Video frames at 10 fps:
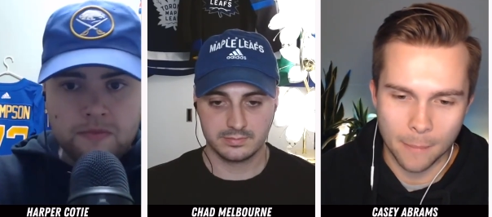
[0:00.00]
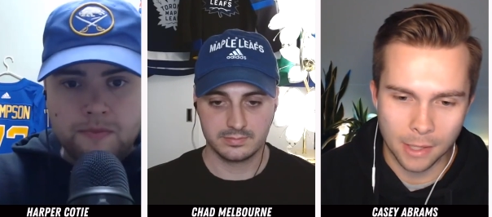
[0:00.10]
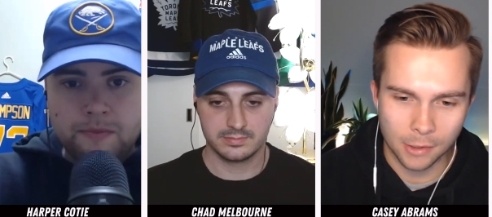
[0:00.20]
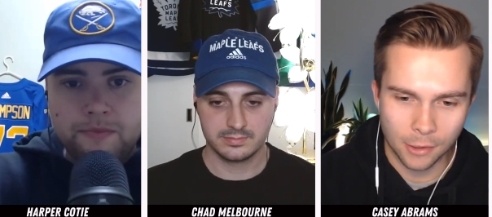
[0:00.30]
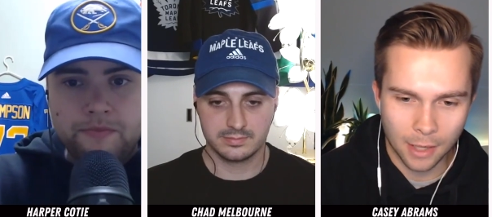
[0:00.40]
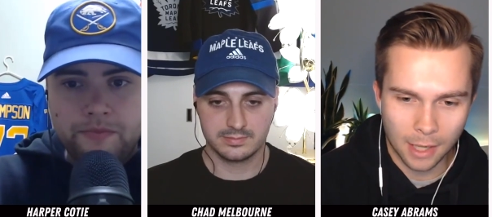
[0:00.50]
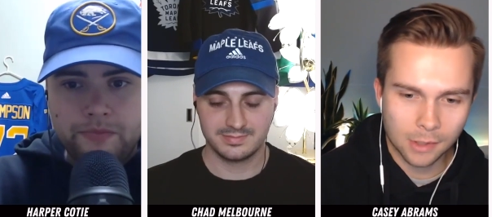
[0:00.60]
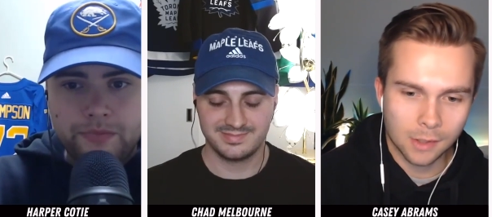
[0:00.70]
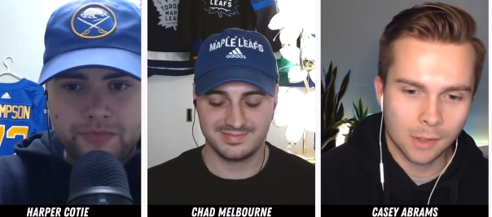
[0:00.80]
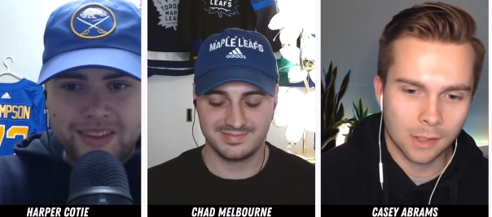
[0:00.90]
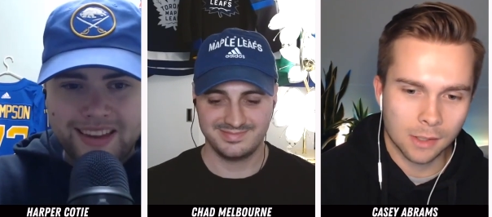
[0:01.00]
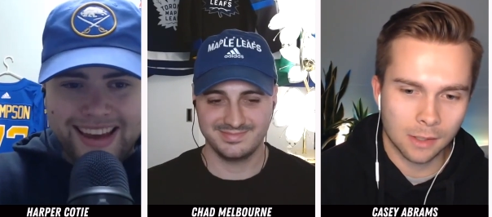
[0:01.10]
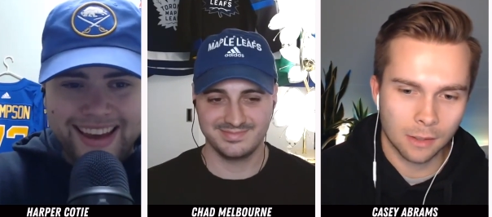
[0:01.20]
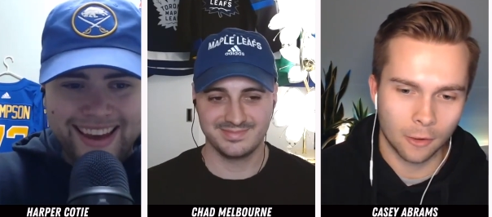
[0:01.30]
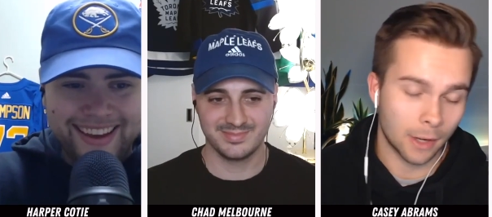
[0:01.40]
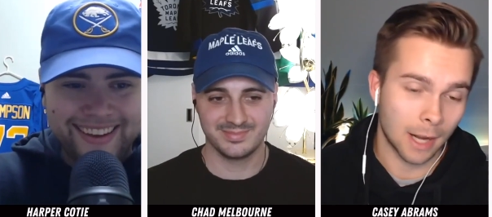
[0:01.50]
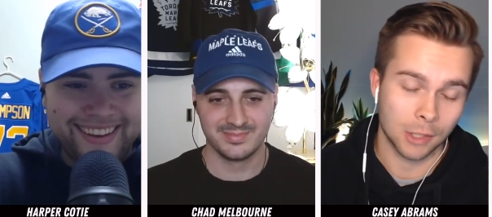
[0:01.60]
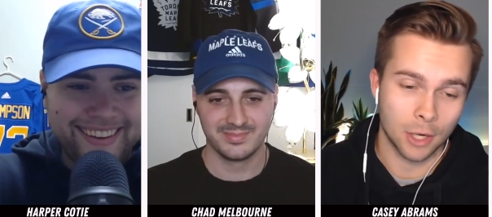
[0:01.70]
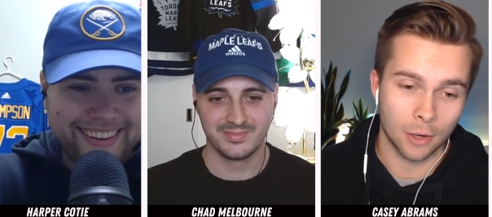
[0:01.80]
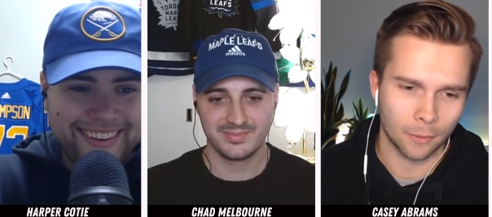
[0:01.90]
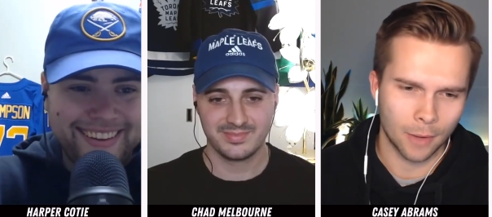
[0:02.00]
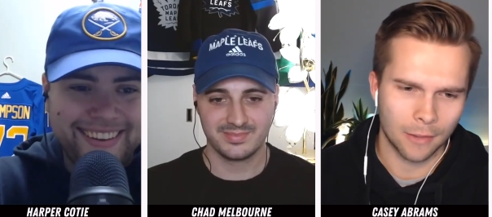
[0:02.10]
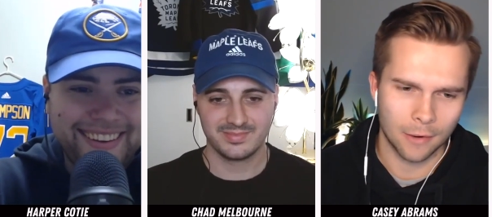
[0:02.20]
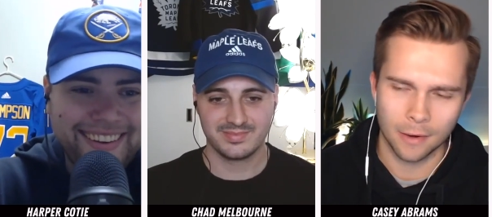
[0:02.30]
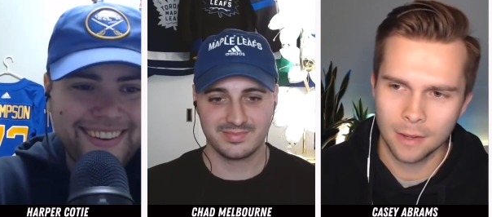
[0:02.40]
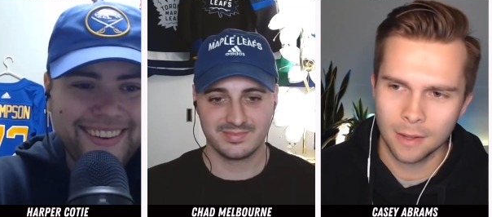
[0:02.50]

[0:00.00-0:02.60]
Speaker 1: minister next season or next year rather.